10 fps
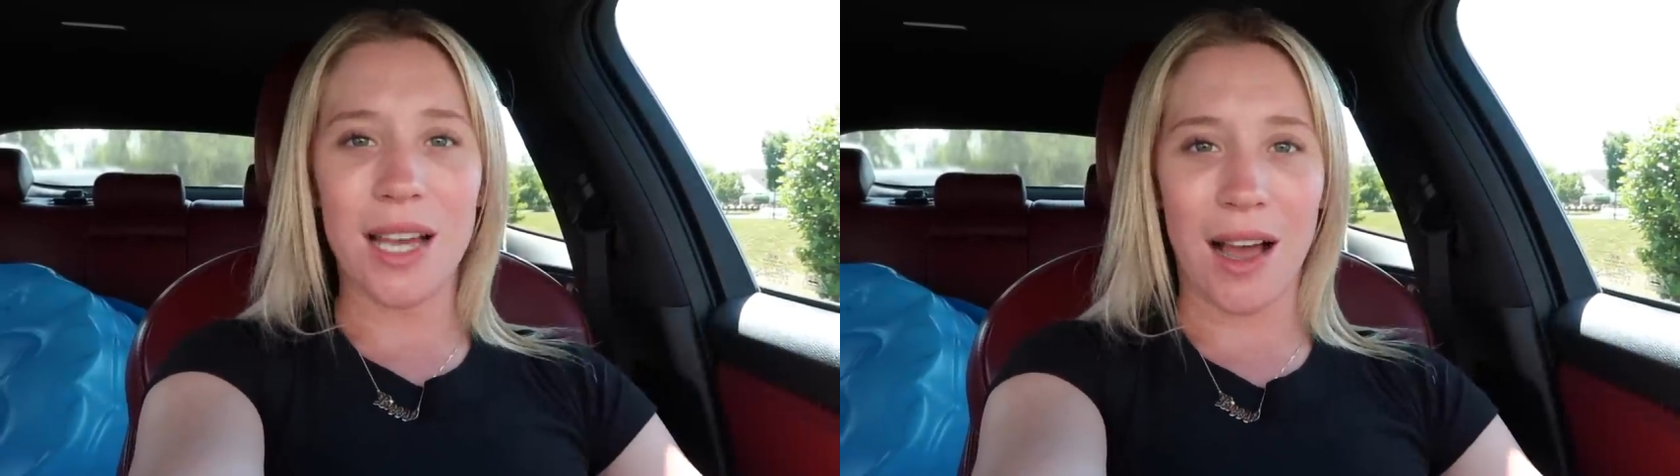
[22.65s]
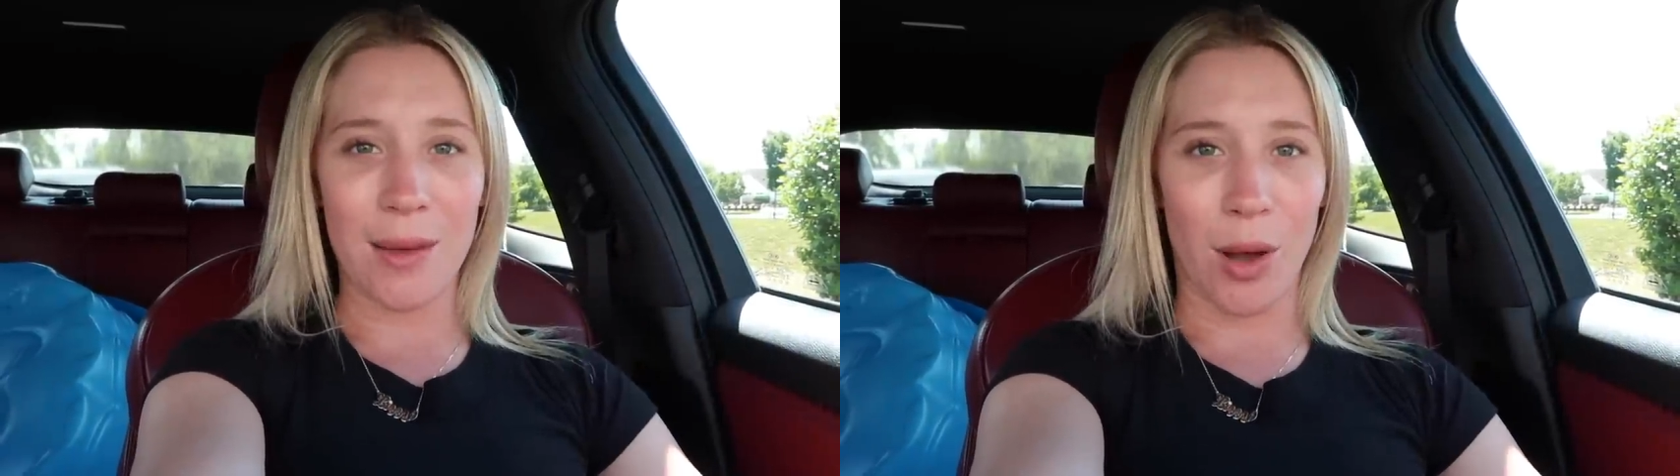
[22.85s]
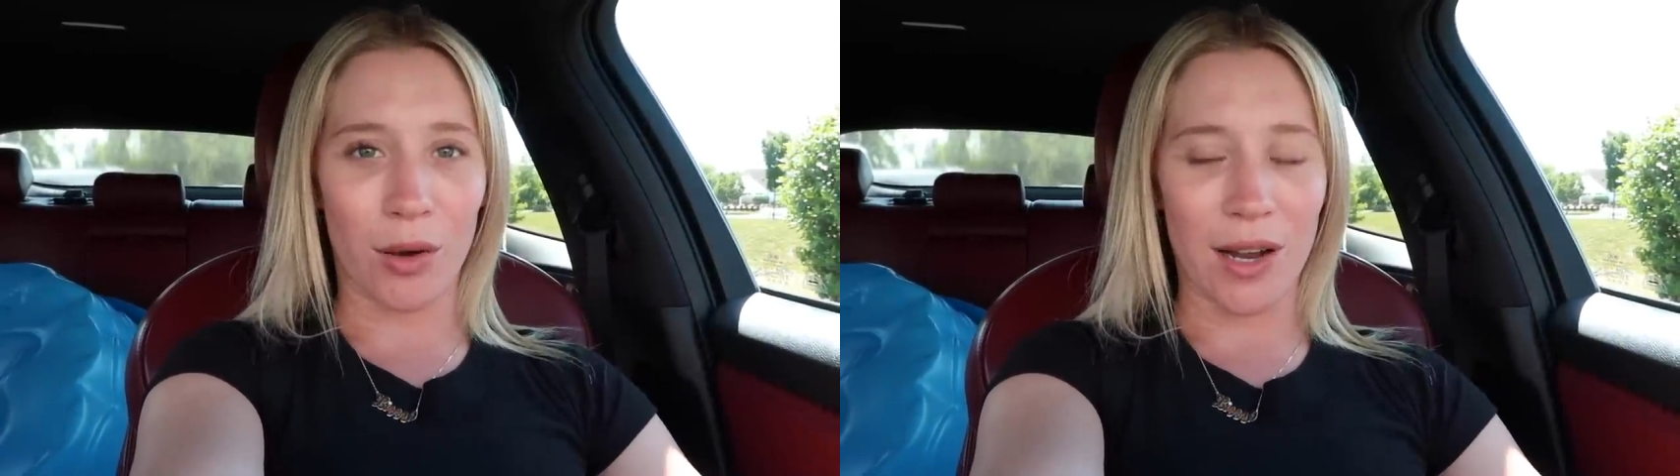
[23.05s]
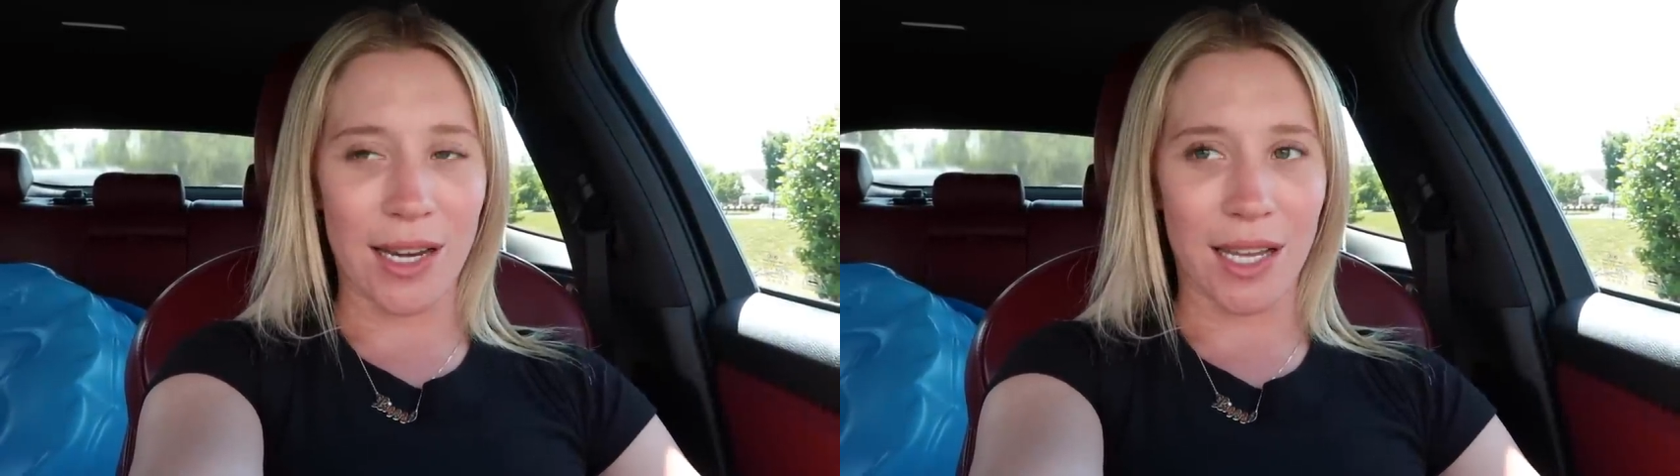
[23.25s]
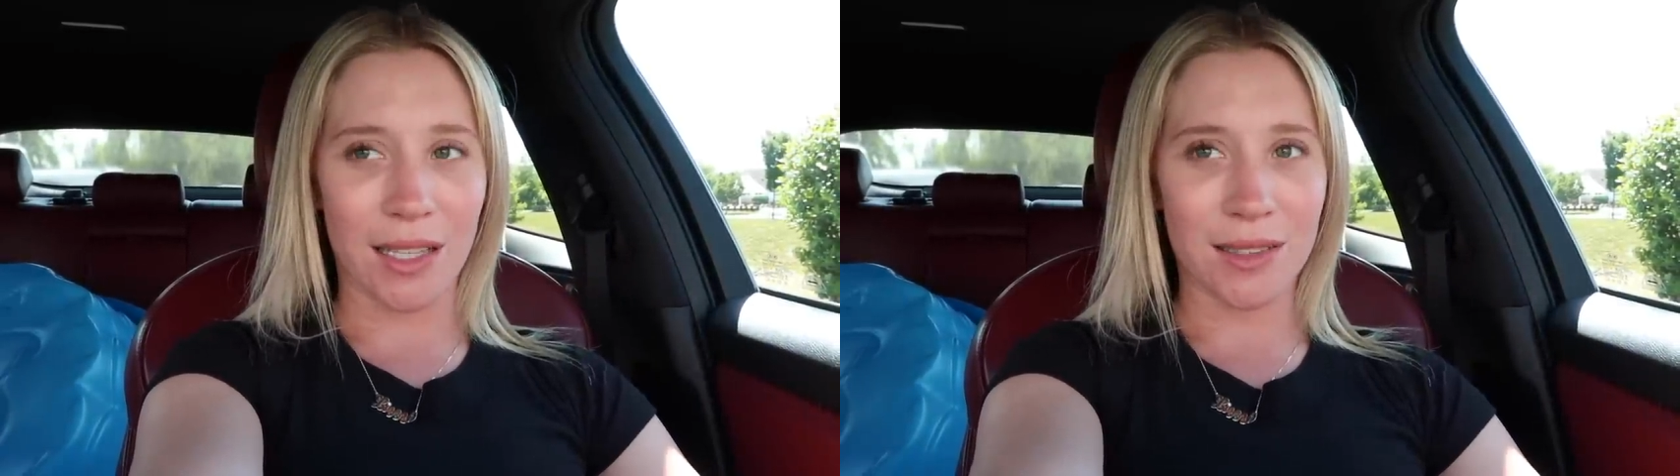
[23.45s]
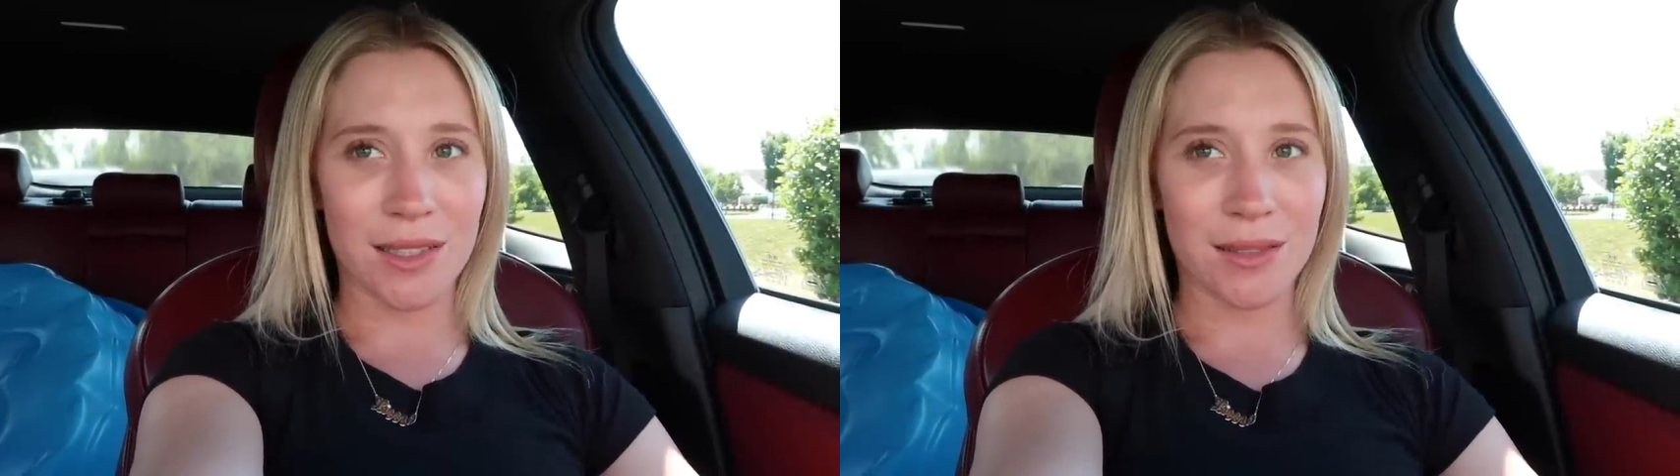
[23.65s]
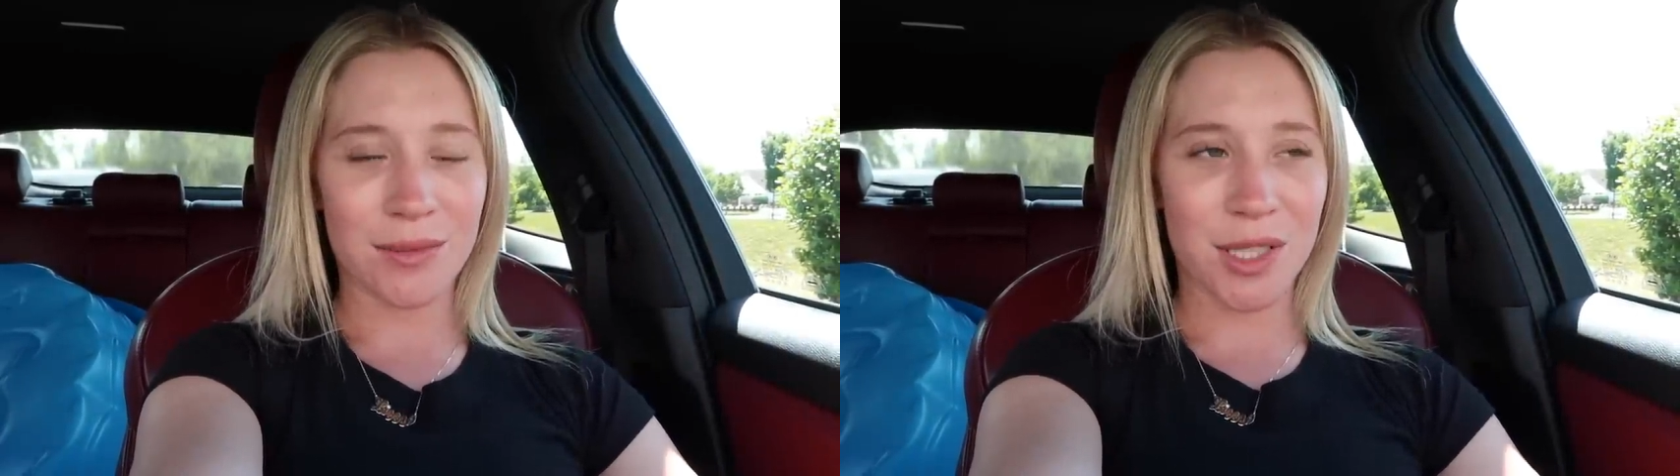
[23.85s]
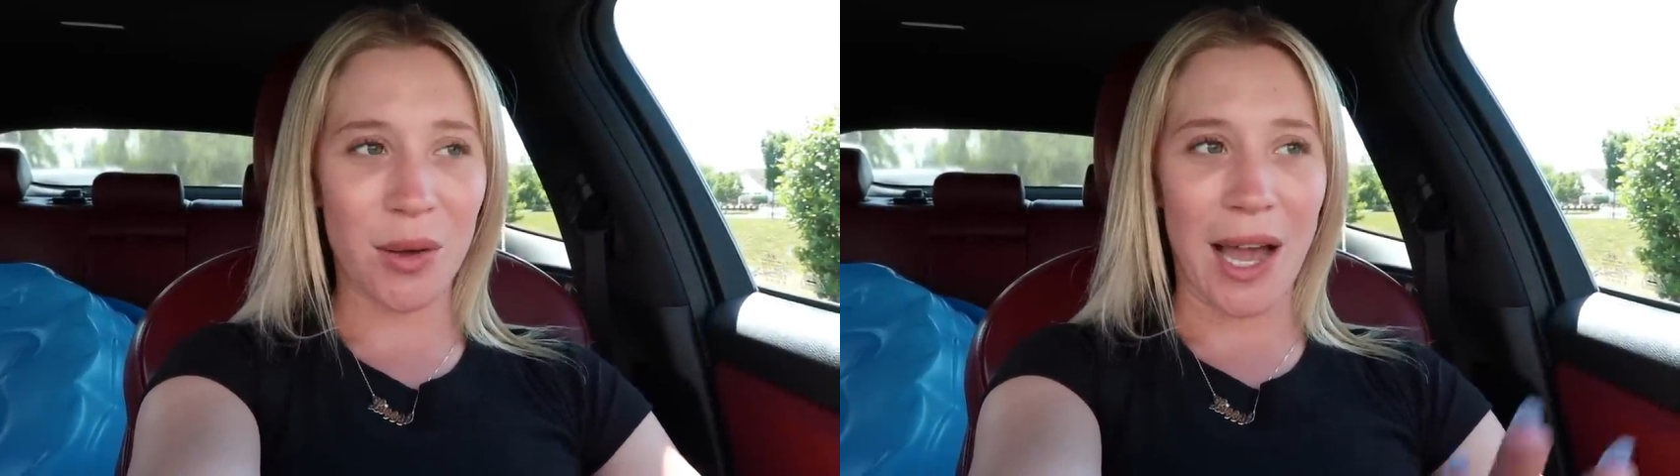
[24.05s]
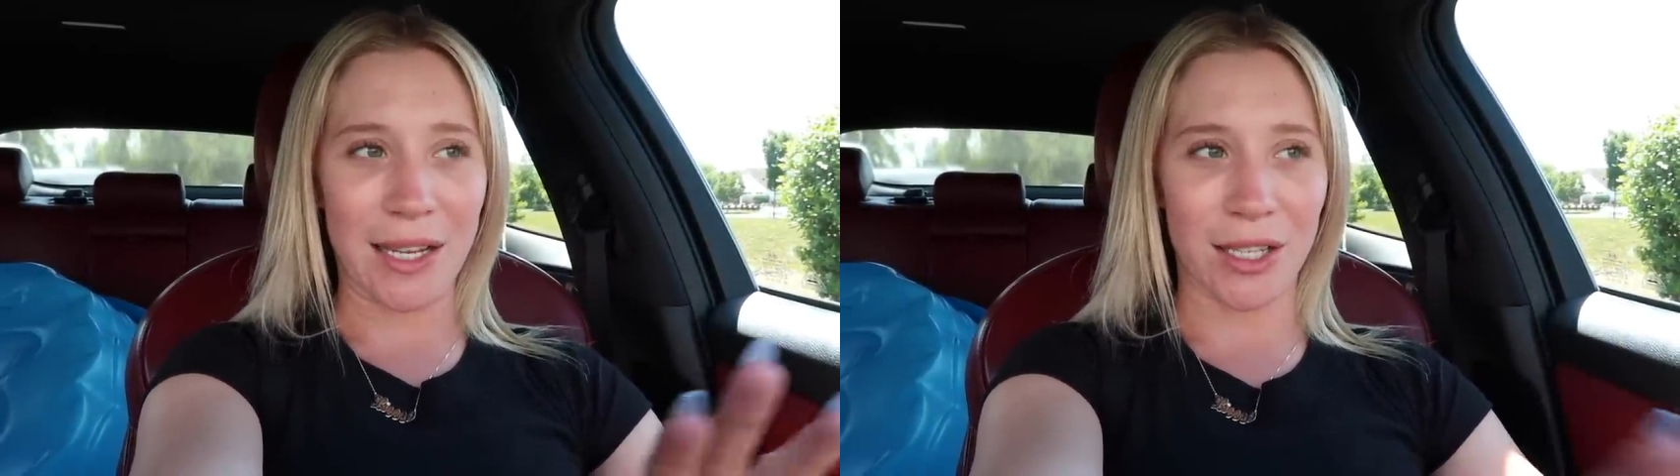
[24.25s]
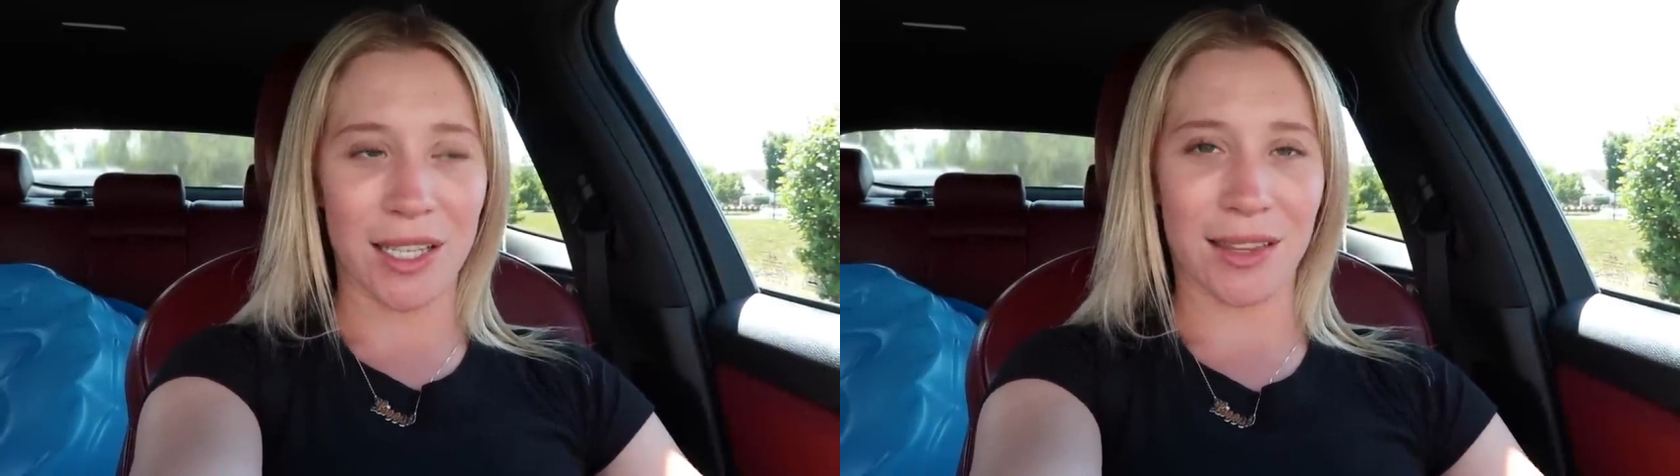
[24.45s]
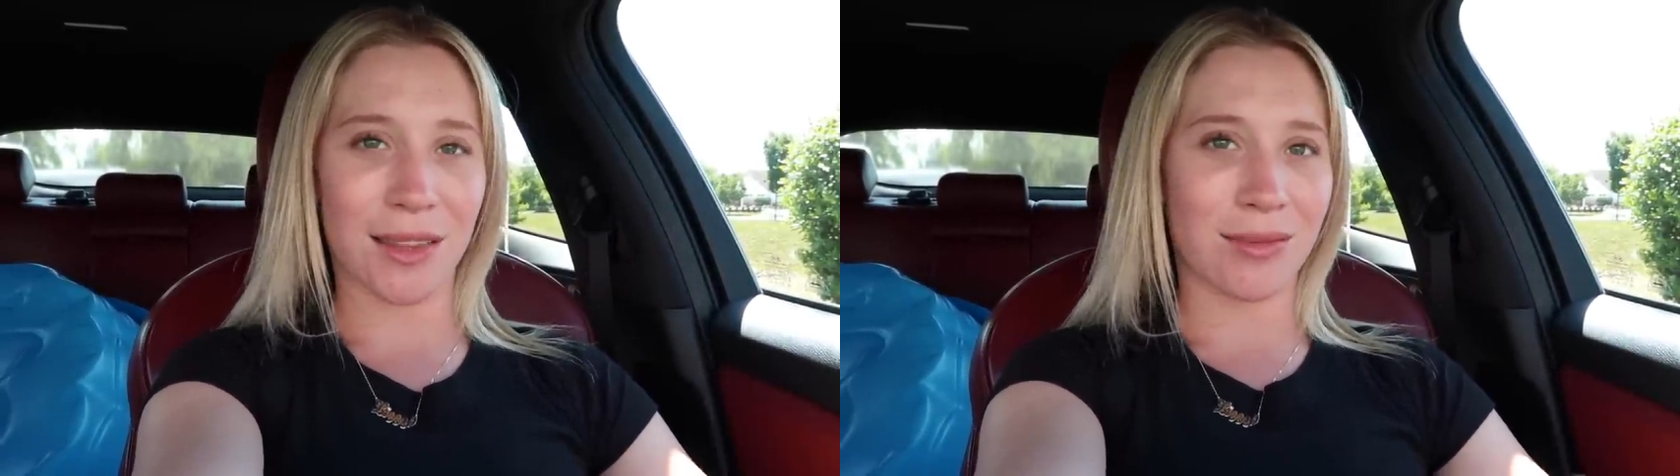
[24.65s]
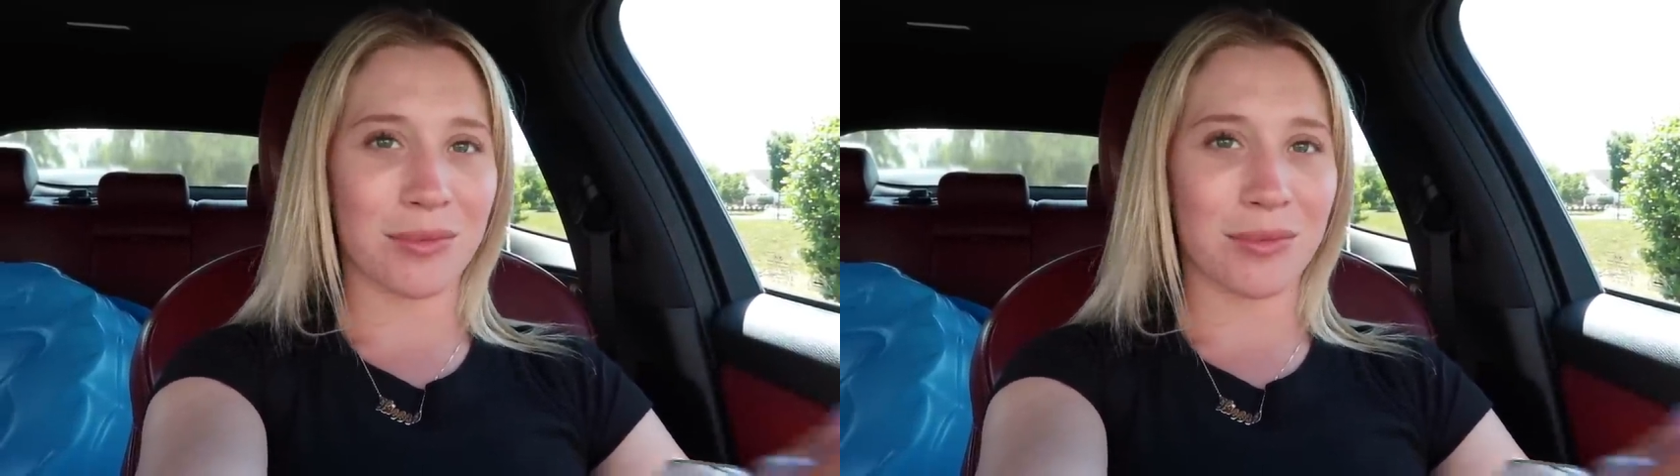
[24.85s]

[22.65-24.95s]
time already so I could get